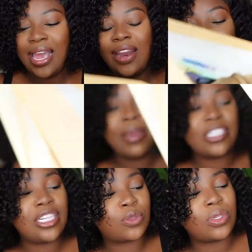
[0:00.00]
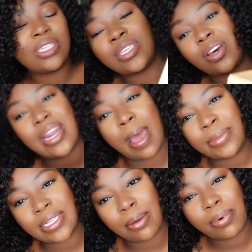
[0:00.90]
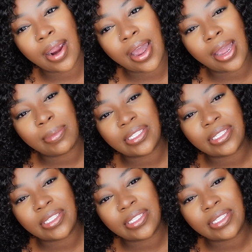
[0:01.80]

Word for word: now as I mentioned this one is on Amazon Prime